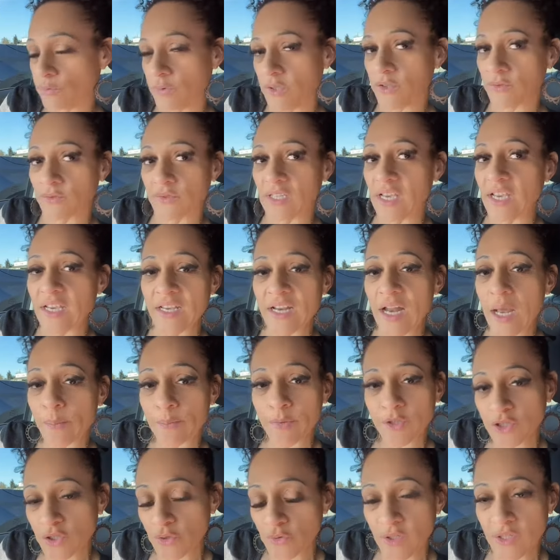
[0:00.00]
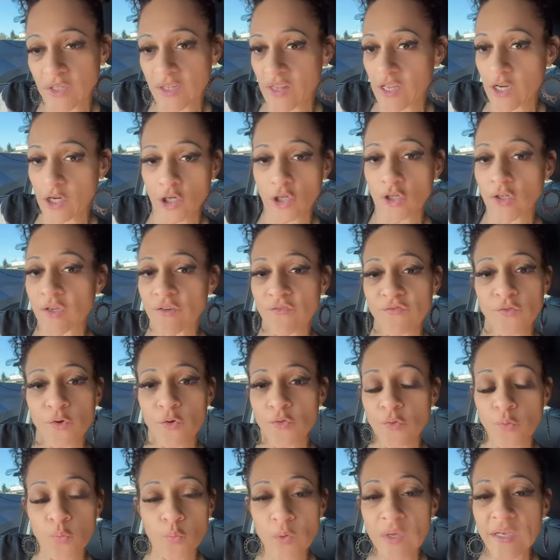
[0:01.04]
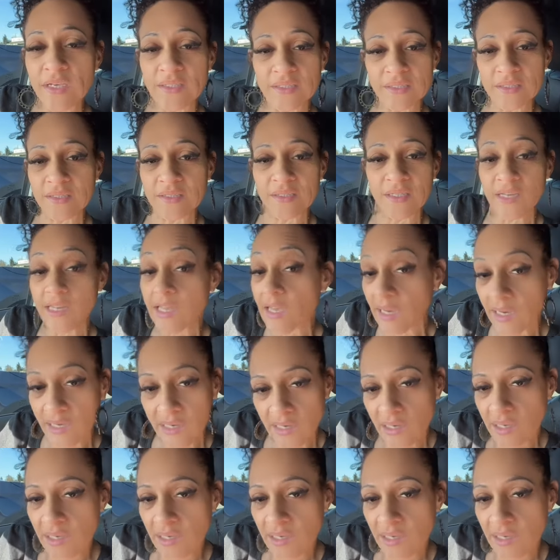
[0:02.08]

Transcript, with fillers: They're taking opportunity. They're looking for the weakest link.